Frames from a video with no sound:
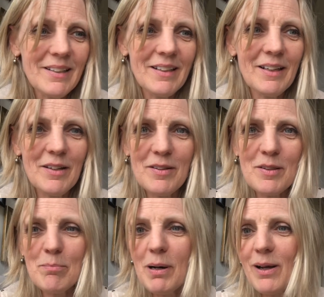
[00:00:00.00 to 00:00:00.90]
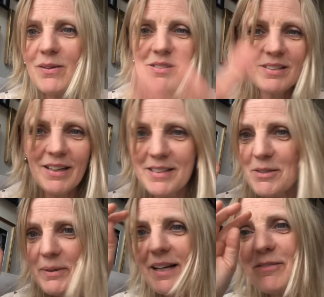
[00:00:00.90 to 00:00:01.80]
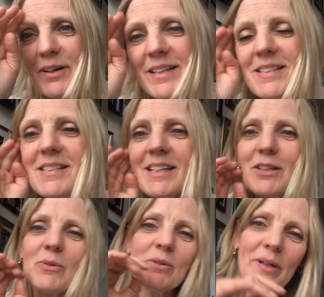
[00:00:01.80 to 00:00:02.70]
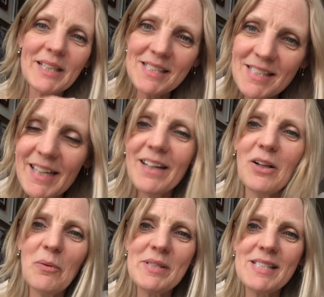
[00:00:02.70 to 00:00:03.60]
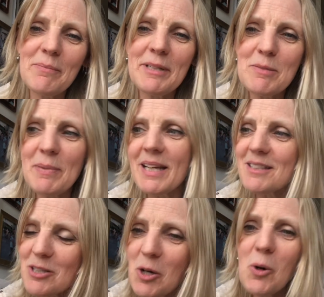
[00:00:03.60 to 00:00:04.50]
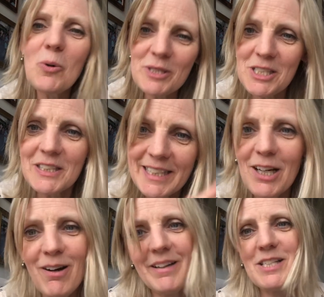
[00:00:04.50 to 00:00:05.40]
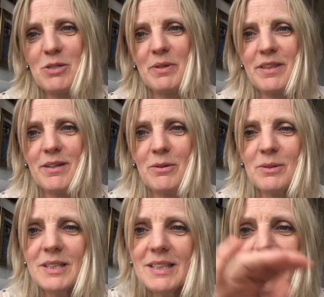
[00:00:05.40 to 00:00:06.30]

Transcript: uh, the bottle sucks or whatever, it's just like you can really tell when someone is being totally honest with you.